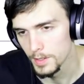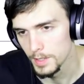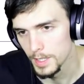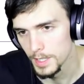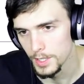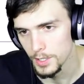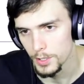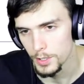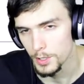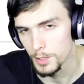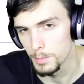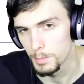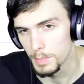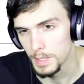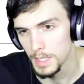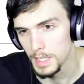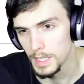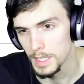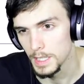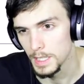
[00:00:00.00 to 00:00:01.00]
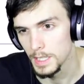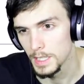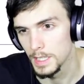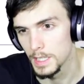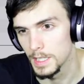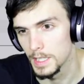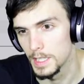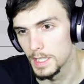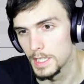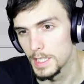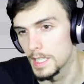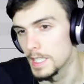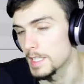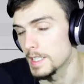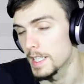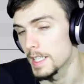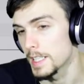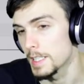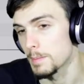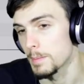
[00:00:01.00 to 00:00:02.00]
it should be the
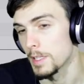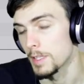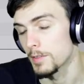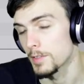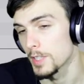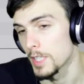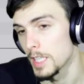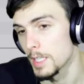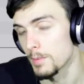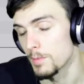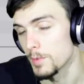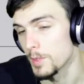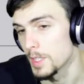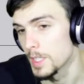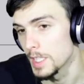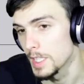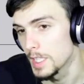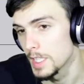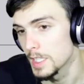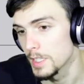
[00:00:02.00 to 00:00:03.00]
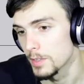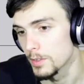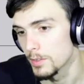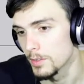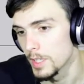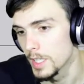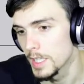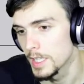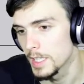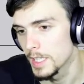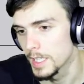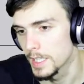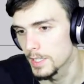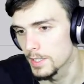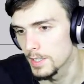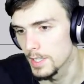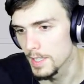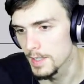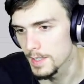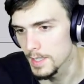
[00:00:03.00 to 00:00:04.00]
exact amount of time for the yield, right? Like
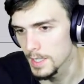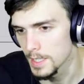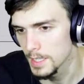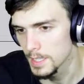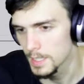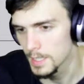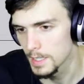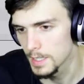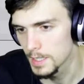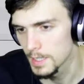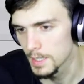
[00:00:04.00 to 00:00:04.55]
it does it.